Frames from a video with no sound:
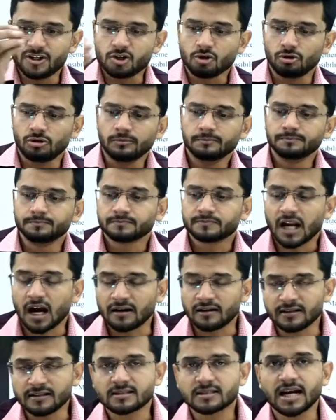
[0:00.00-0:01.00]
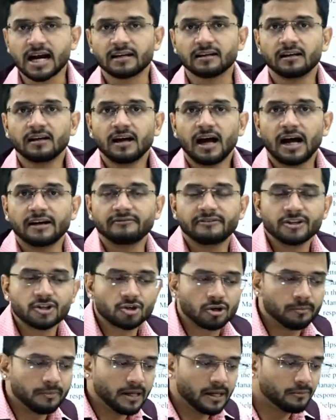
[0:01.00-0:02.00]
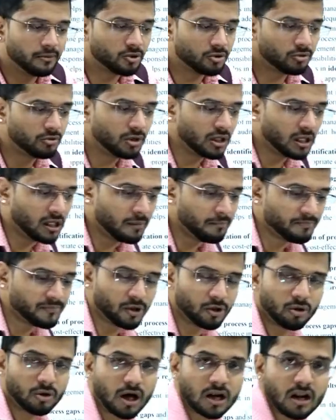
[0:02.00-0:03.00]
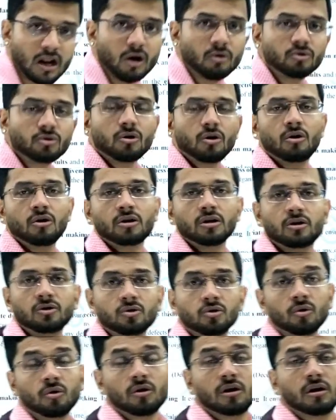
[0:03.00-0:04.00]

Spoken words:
We should understand and we should be able to cull out or